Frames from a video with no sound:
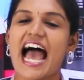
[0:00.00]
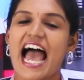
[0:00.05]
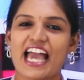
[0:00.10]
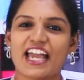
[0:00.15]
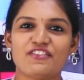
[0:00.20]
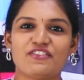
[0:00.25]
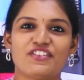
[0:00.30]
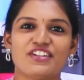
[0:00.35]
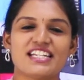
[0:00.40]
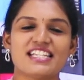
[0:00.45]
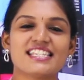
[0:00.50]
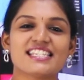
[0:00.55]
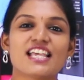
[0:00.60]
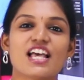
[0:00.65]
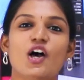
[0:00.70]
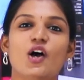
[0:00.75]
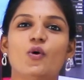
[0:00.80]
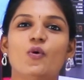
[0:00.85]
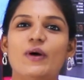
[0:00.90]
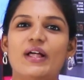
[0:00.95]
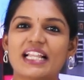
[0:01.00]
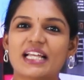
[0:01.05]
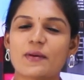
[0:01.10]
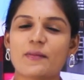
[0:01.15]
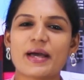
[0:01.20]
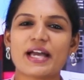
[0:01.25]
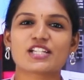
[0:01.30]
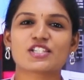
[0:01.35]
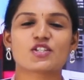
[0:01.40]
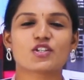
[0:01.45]
Hi friends, welcome
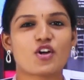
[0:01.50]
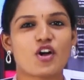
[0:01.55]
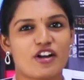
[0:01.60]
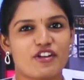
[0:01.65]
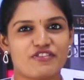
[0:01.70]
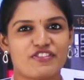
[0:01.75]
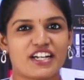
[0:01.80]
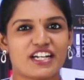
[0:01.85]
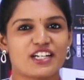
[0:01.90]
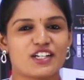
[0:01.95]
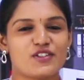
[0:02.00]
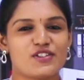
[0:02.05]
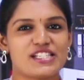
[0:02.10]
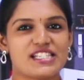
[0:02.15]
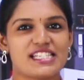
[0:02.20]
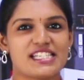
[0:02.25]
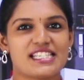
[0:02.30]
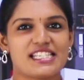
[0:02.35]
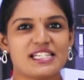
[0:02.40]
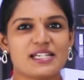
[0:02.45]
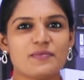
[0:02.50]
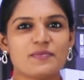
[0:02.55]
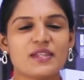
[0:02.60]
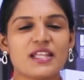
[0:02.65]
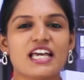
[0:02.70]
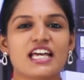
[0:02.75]
back to Config Control System.